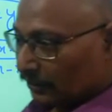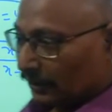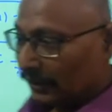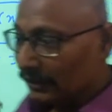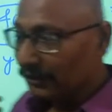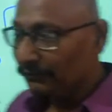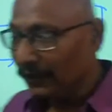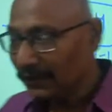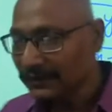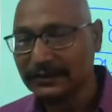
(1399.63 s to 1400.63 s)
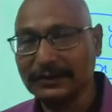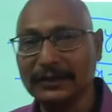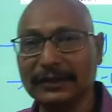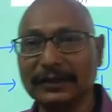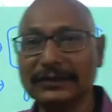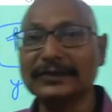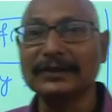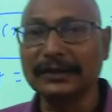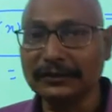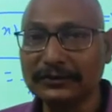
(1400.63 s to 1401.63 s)
in the first
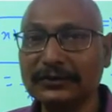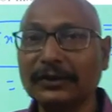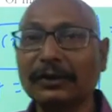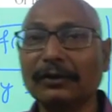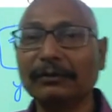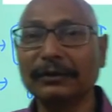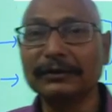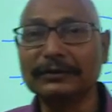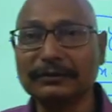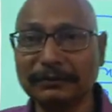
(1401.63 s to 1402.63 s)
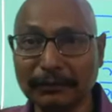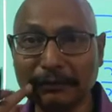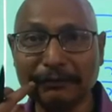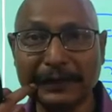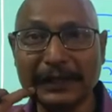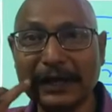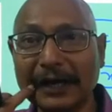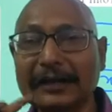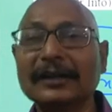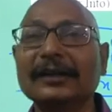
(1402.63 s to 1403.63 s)
instance we will feel
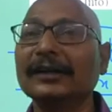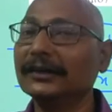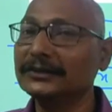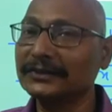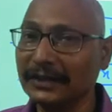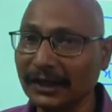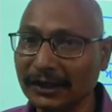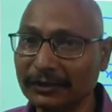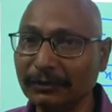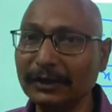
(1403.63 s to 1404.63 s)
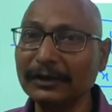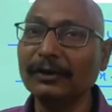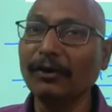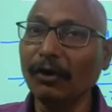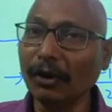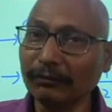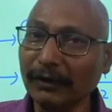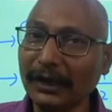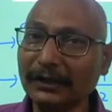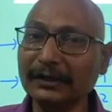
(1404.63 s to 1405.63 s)
that it's correct one, all
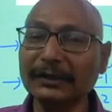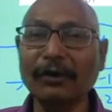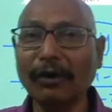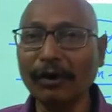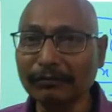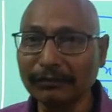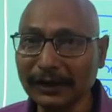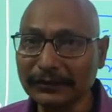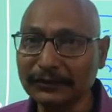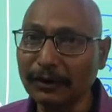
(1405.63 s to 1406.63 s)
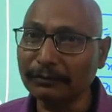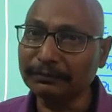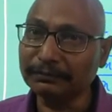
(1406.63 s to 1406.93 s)
y's of